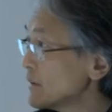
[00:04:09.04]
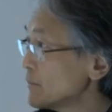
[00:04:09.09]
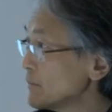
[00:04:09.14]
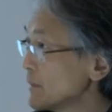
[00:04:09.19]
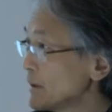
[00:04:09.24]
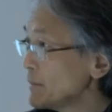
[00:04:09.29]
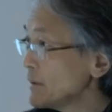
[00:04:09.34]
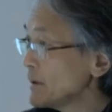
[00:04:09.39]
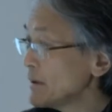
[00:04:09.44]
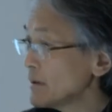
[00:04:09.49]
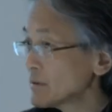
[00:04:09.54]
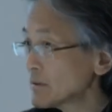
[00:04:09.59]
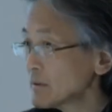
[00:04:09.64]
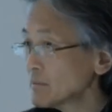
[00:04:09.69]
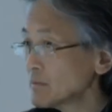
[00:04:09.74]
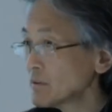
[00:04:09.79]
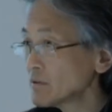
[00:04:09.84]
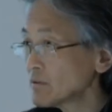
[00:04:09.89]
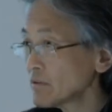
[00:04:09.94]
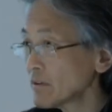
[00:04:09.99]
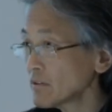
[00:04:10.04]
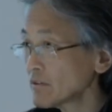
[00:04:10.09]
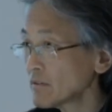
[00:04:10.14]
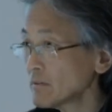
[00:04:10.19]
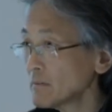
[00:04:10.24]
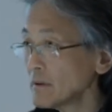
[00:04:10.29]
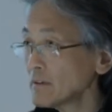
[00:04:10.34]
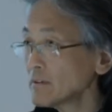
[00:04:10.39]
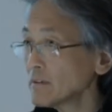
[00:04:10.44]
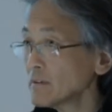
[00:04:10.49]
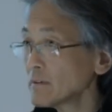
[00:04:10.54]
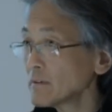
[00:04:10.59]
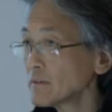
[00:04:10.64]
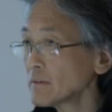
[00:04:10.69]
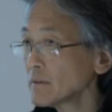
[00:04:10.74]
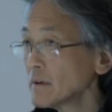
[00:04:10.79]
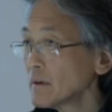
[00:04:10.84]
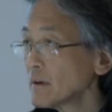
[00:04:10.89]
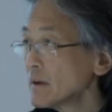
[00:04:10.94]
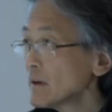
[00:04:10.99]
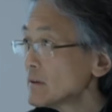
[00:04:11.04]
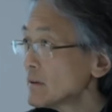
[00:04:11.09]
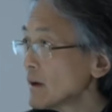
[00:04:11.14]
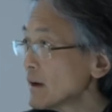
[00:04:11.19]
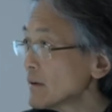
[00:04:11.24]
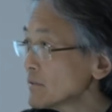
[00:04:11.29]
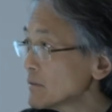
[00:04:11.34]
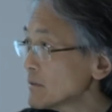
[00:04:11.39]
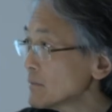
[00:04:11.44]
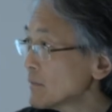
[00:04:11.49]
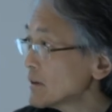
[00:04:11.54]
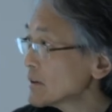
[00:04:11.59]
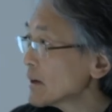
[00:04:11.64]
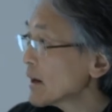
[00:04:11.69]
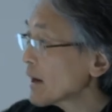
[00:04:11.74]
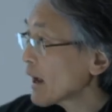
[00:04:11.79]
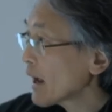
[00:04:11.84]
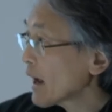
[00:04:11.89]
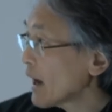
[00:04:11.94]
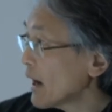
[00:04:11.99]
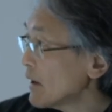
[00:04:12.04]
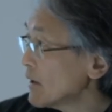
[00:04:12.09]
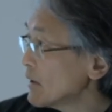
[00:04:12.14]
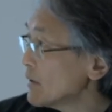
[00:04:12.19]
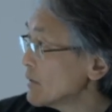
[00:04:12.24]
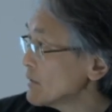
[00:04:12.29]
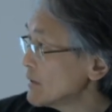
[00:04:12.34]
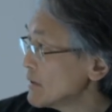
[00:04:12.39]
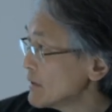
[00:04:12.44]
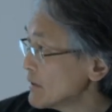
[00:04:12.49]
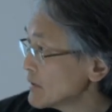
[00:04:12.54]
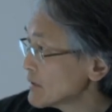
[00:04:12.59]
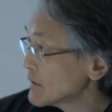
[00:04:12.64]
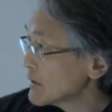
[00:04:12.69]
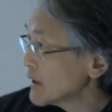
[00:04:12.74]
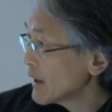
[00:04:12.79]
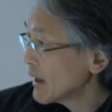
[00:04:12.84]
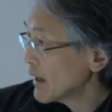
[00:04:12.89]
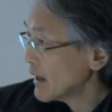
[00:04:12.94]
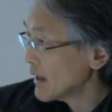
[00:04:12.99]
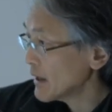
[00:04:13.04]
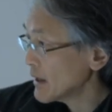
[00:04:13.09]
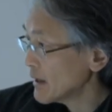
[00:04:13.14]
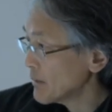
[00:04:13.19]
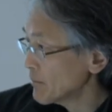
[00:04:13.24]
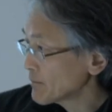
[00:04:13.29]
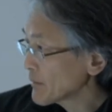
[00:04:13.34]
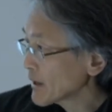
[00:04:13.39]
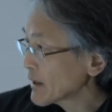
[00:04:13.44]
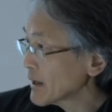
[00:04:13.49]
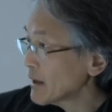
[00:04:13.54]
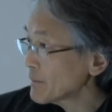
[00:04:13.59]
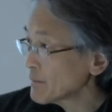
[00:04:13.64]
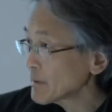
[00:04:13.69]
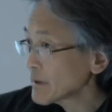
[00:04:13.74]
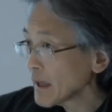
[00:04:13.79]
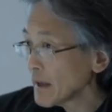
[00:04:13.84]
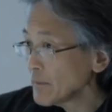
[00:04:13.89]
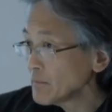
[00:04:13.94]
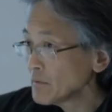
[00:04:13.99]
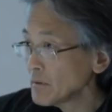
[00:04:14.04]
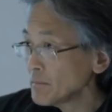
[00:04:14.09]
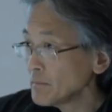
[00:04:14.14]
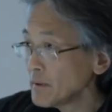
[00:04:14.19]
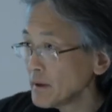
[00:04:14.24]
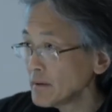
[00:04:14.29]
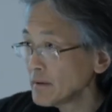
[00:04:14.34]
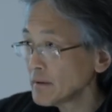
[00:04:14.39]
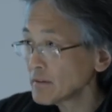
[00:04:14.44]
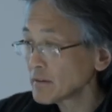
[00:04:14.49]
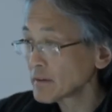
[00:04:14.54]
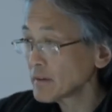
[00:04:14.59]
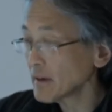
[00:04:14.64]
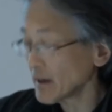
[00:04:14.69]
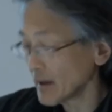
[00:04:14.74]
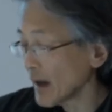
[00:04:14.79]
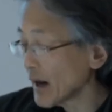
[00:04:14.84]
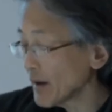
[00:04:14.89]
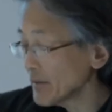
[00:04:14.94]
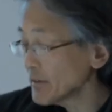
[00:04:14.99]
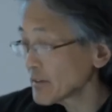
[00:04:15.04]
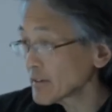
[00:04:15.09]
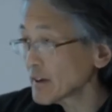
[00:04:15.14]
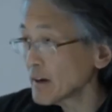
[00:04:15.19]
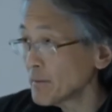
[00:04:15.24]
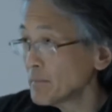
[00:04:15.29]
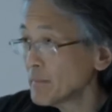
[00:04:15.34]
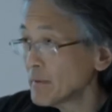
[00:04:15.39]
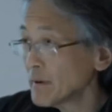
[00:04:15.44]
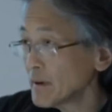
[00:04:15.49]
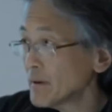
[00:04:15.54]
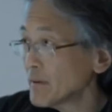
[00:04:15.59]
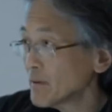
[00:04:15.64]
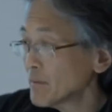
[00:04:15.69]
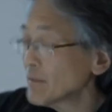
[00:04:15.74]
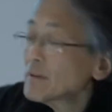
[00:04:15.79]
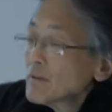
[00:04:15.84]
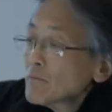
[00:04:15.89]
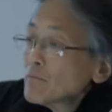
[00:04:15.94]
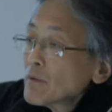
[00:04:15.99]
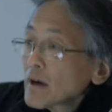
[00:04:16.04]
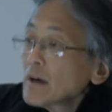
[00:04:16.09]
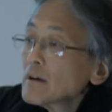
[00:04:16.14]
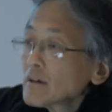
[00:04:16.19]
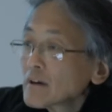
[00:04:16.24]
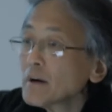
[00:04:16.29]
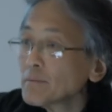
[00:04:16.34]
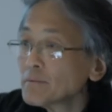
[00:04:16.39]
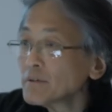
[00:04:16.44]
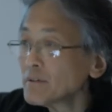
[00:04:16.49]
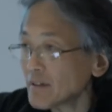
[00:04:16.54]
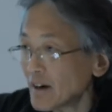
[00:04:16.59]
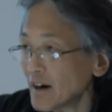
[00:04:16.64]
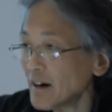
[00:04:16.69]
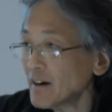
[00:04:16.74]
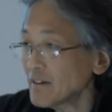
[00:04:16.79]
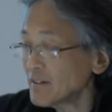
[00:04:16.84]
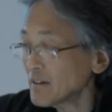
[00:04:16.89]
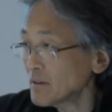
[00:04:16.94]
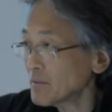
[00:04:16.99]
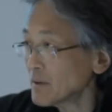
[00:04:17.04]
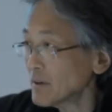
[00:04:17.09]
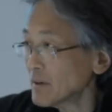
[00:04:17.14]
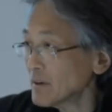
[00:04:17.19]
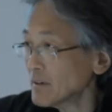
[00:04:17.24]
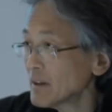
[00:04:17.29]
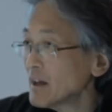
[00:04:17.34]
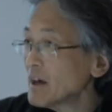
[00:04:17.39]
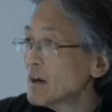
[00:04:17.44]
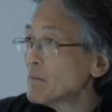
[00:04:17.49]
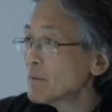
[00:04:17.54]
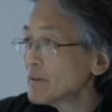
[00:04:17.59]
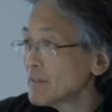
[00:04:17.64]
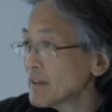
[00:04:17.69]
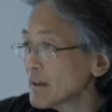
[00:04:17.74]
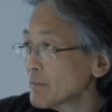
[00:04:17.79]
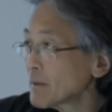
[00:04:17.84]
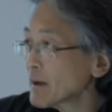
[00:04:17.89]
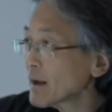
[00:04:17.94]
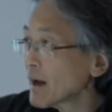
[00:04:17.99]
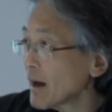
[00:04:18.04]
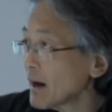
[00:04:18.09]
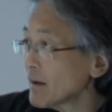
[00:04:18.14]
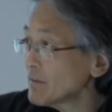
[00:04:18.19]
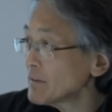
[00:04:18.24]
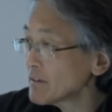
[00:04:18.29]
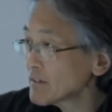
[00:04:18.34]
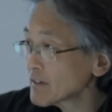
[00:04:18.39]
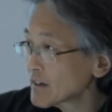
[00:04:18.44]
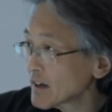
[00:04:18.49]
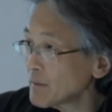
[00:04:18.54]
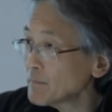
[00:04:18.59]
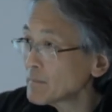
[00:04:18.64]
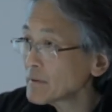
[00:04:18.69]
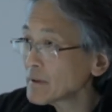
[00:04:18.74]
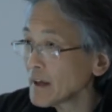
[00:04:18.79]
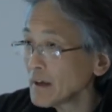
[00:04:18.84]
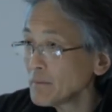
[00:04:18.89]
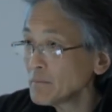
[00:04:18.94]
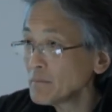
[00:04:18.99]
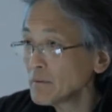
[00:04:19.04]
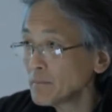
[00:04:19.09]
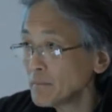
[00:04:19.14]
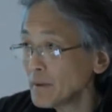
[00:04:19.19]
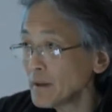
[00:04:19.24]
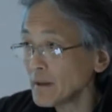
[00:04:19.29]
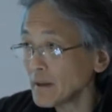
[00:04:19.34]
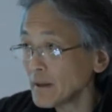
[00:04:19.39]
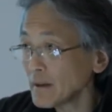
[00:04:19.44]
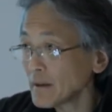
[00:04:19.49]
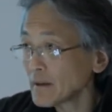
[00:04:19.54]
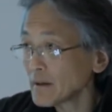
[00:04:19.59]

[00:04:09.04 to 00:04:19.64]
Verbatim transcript: maybe in terms of transformations. Not so much how this uh, cup came to be, this, uh, how this cup, what, what kind of cups there are in the world, but think about how this cup came to be.